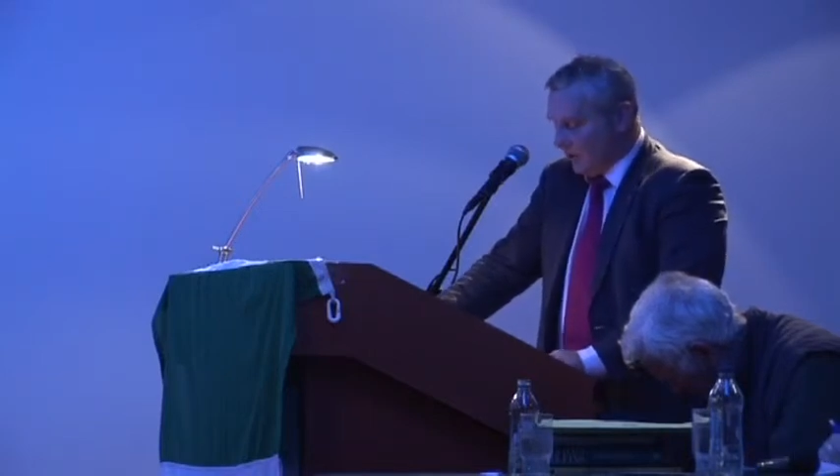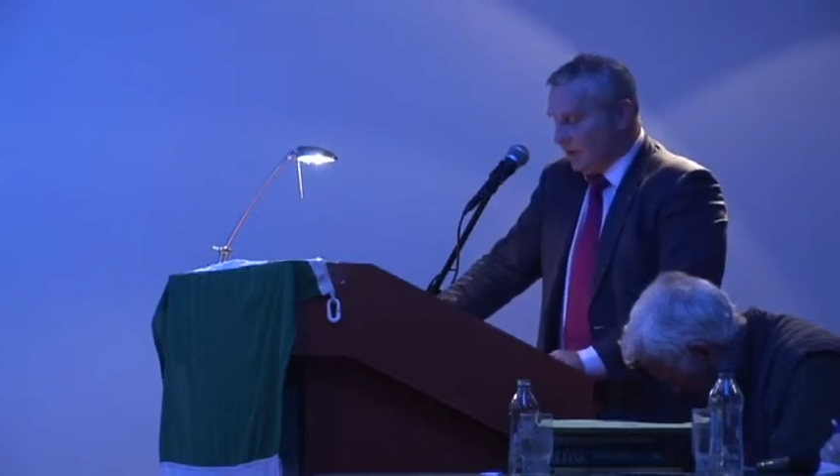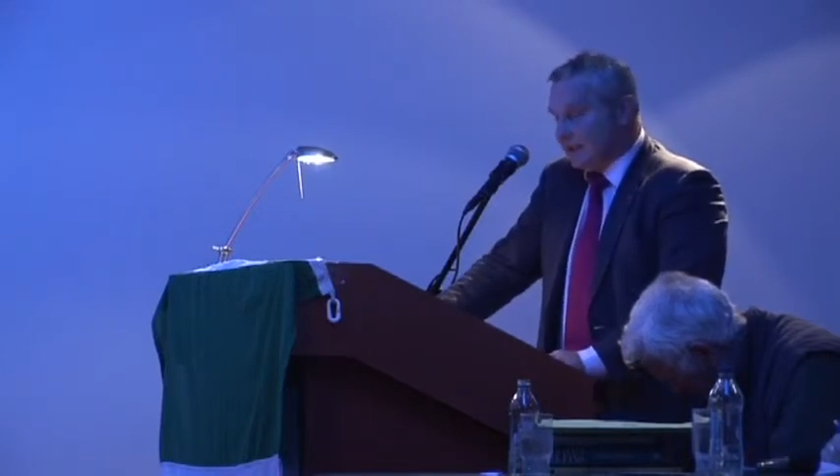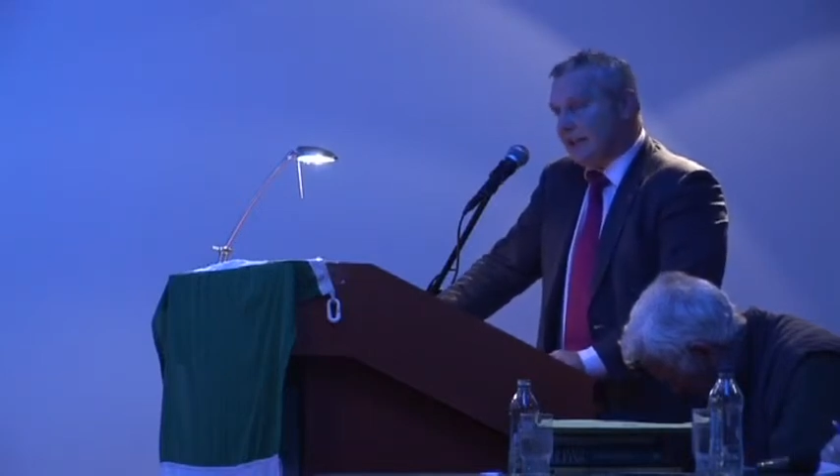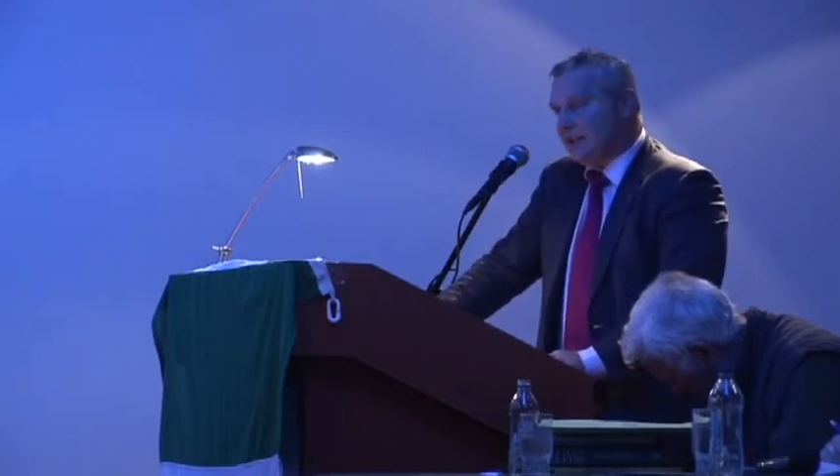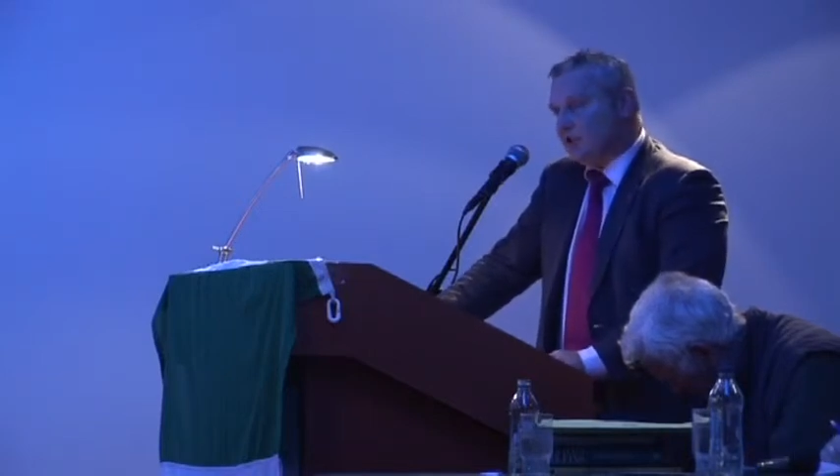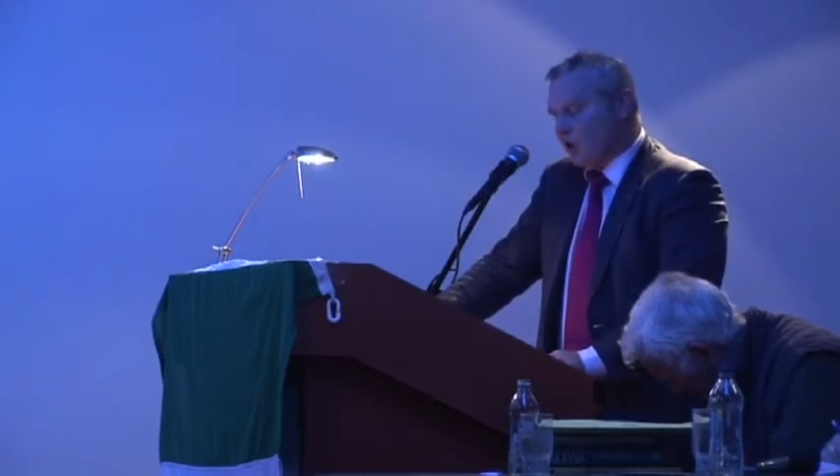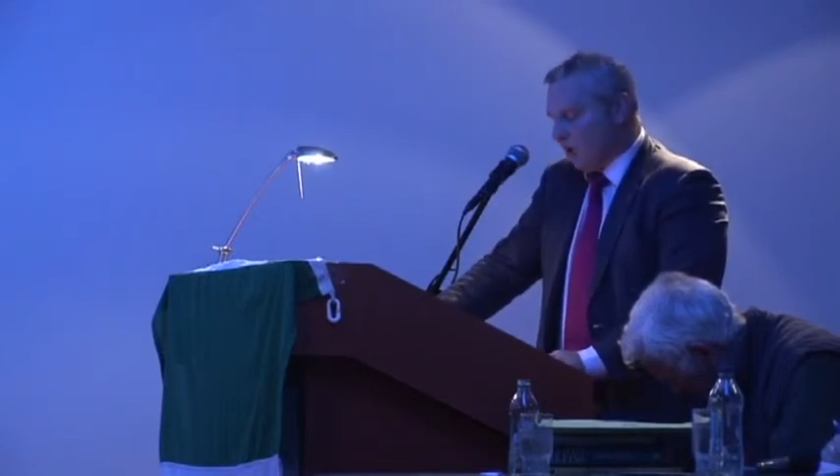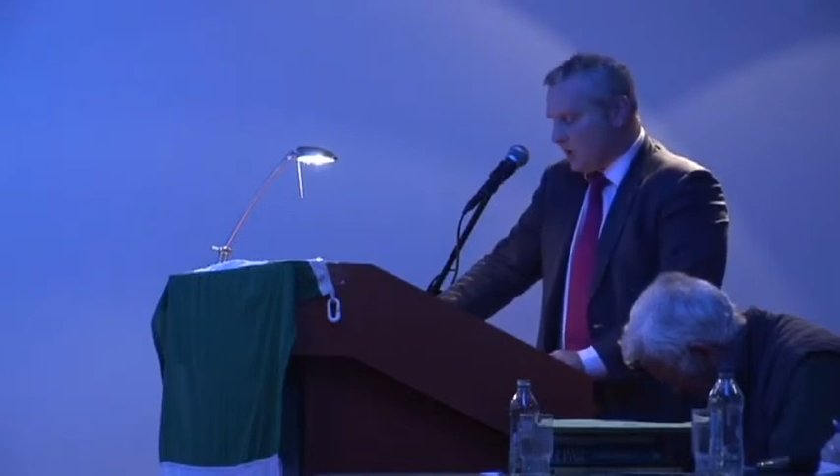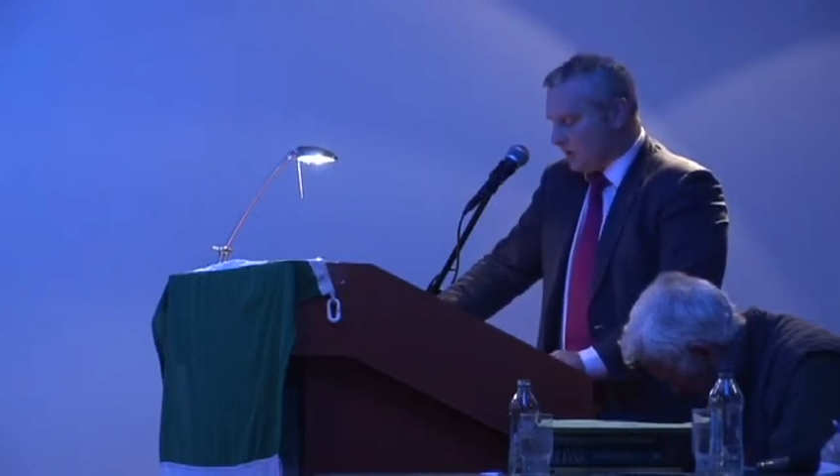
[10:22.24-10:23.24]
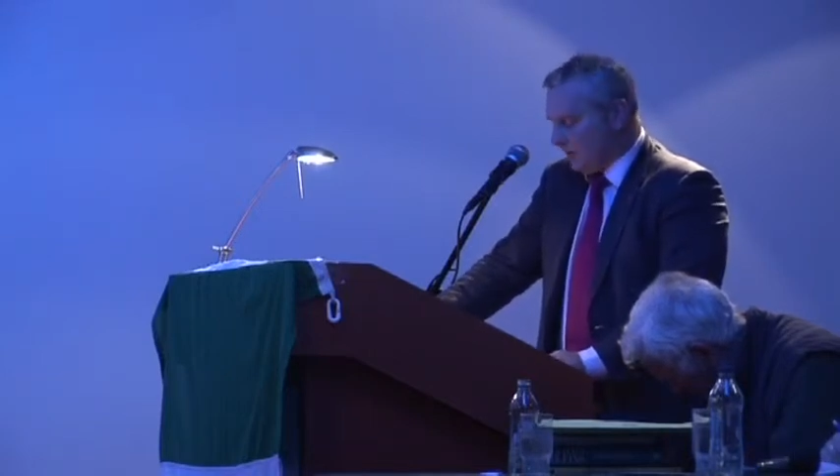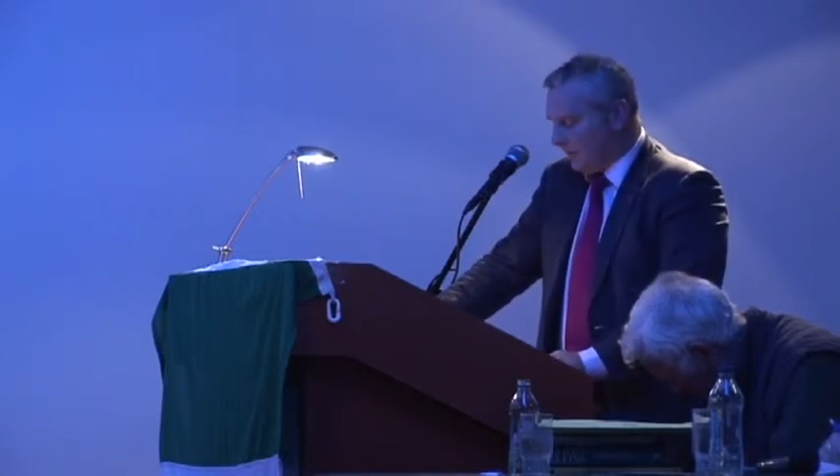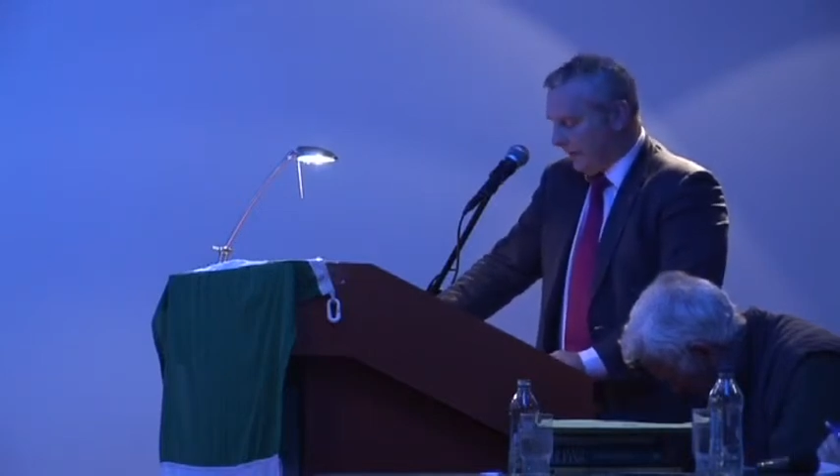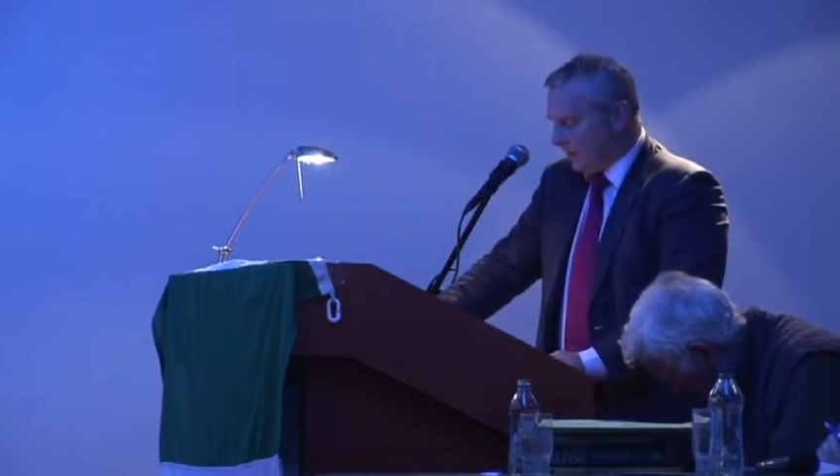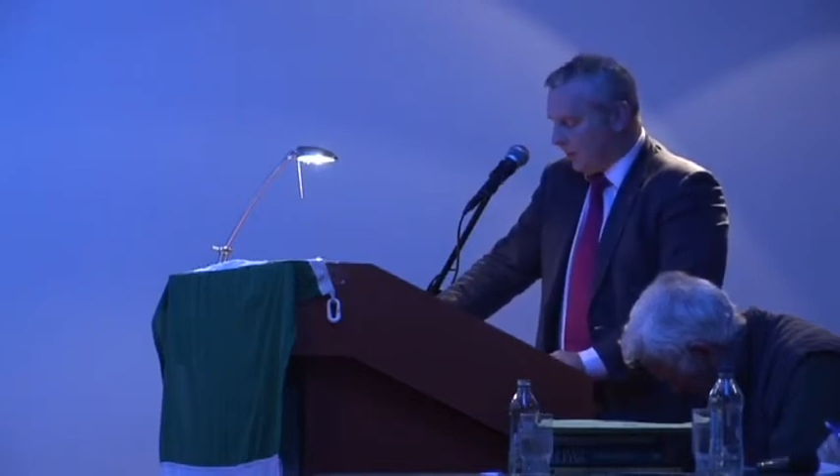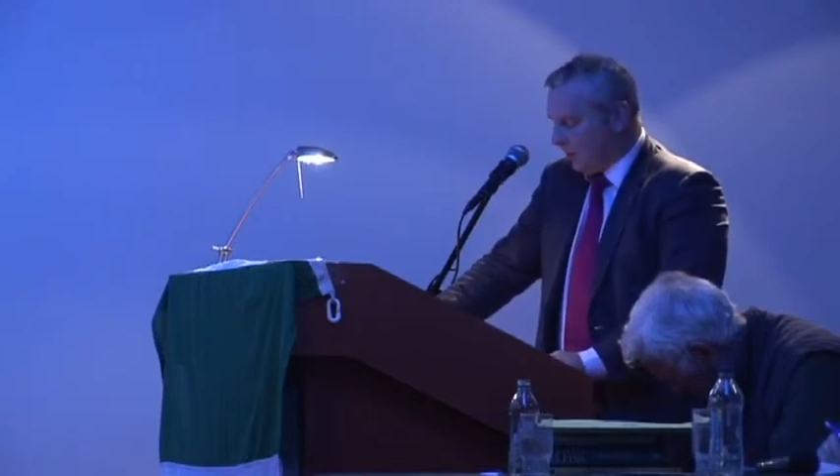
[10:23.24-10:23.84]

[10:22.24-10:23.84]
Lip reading: When King George V